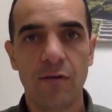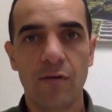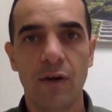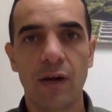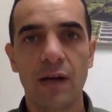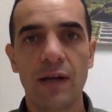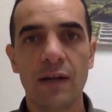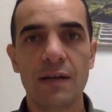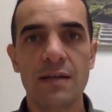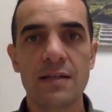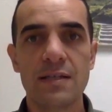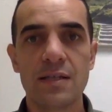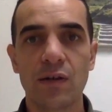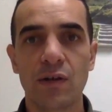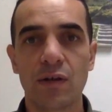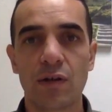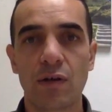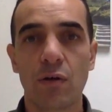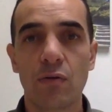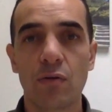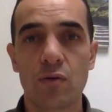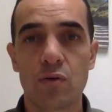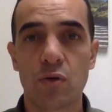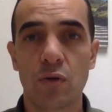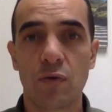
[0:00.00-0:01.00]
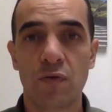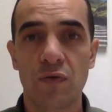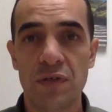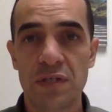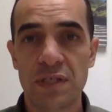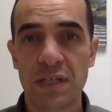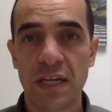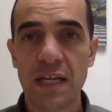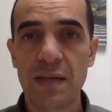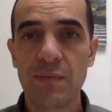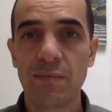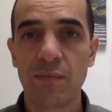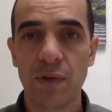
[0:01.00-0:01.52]
right? Is there a culture of
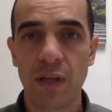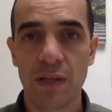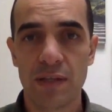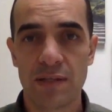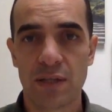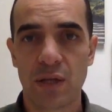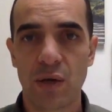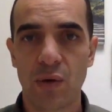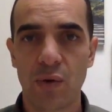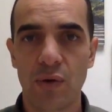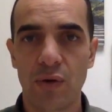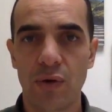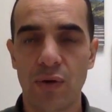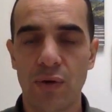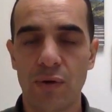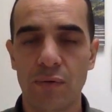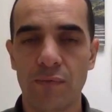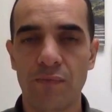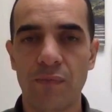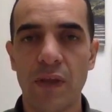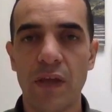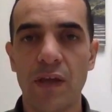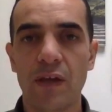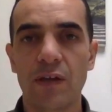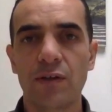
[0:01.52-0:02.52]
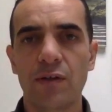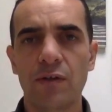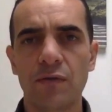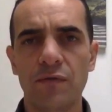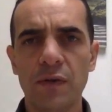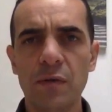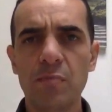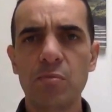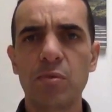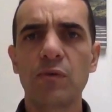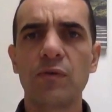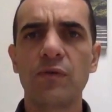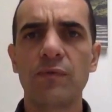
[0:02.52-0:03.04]
shame that's going on? Do
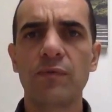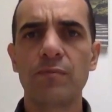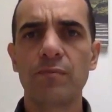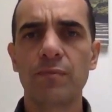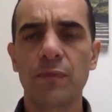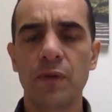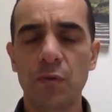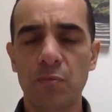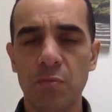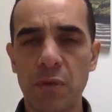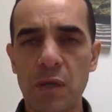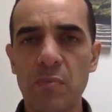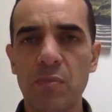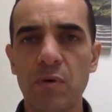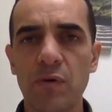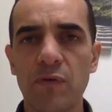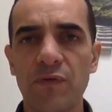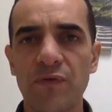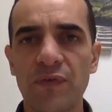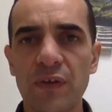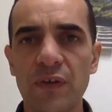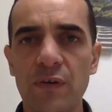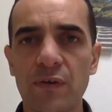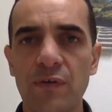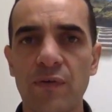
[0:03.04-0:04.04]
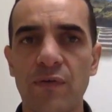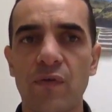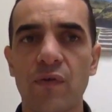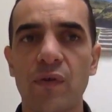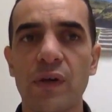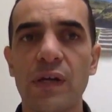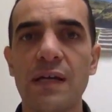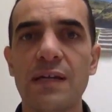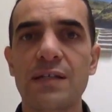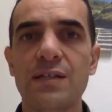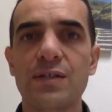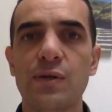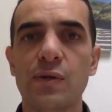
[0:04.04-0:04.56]
people feel
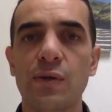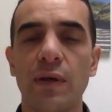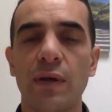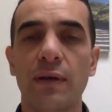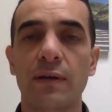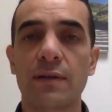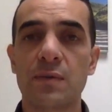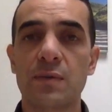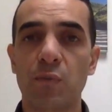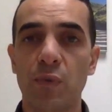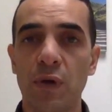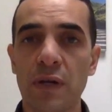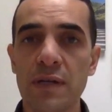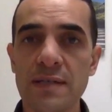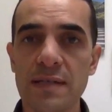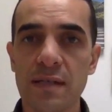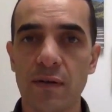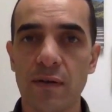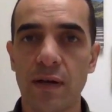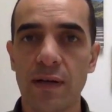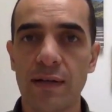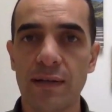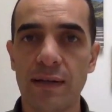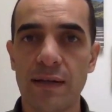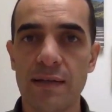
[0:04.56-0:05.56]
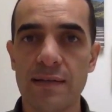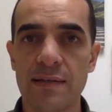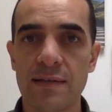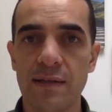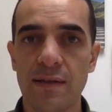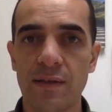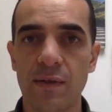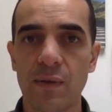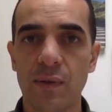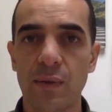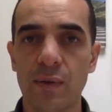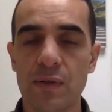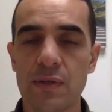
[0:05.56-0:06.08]
free to express their ideas
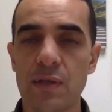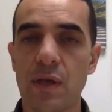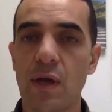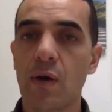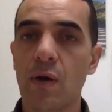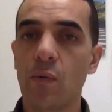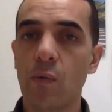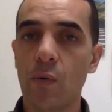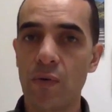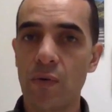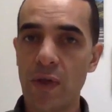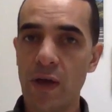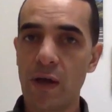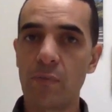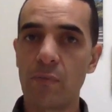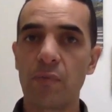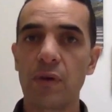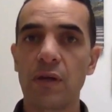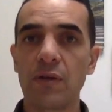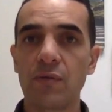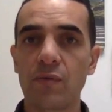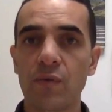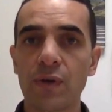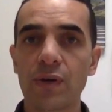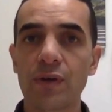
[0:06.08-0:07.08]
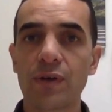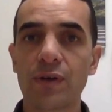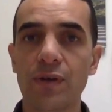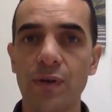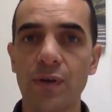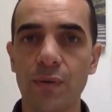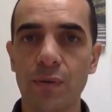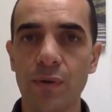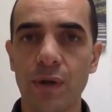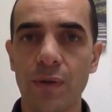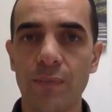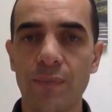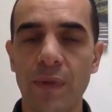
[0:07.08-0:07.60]
and thoughts without being
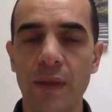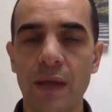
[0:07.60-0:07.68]
ridiculed?